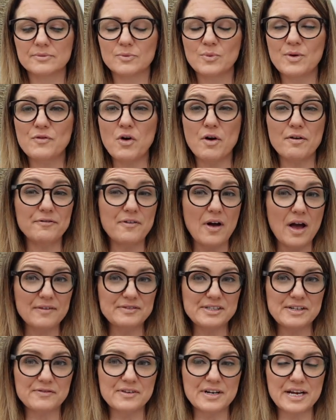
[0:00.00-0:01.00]
We've got five
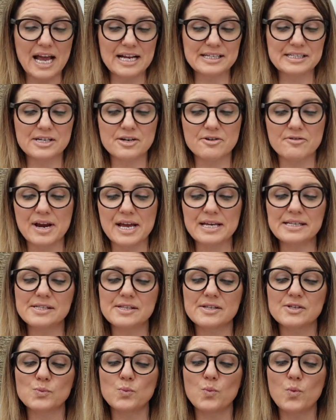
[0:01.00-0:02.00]
different categories.
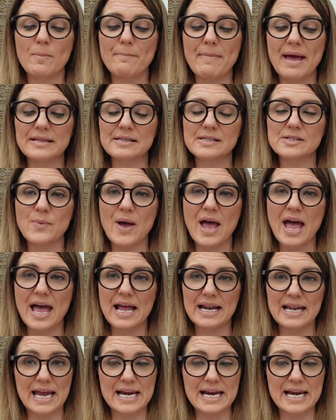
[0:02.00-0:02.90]
There's menswear,